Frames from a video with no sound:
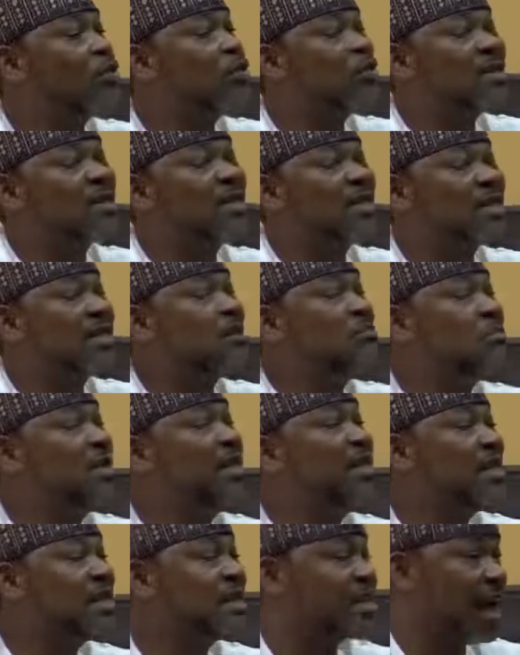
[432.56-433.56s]
sitting
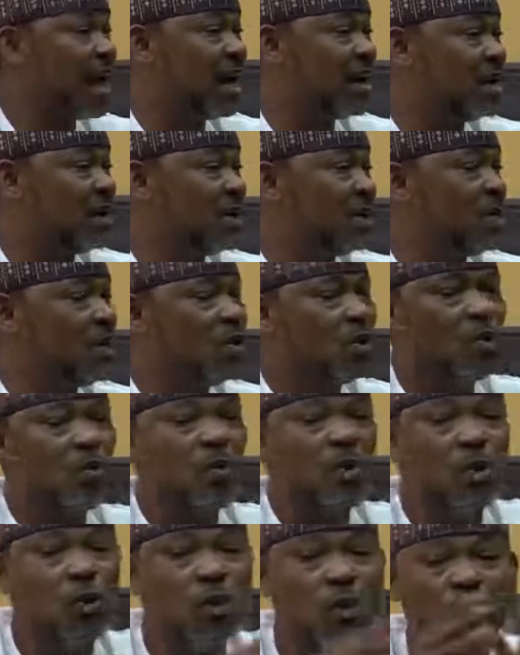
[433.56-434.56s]
minister will
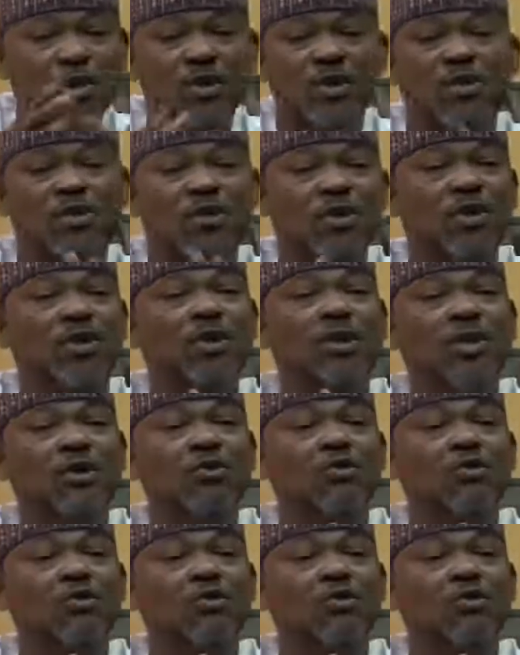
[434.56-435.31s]
want such thing to